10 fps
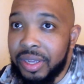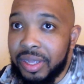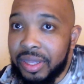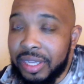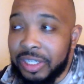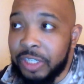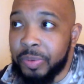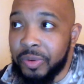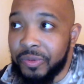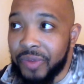this is
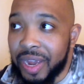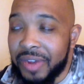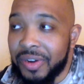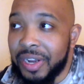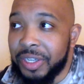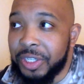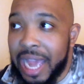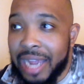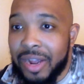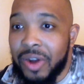proof right here that
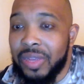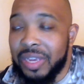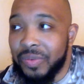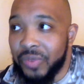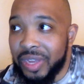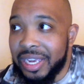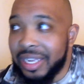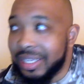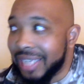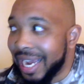Shaq only
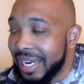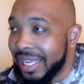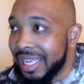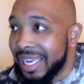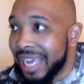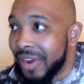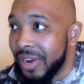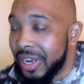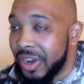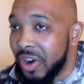really technically
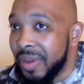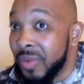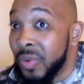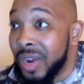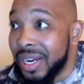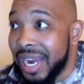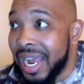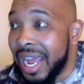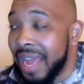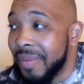carried Kobe one
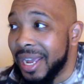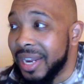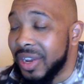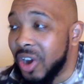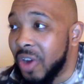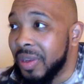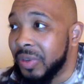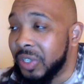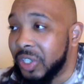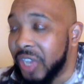time, and
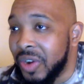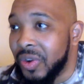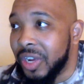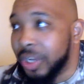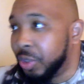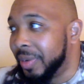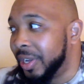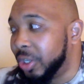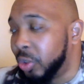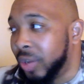Kobe still
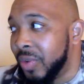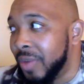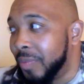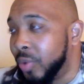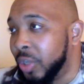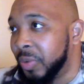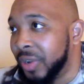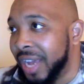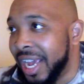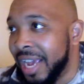contributed 21 points
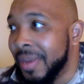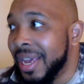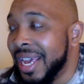per game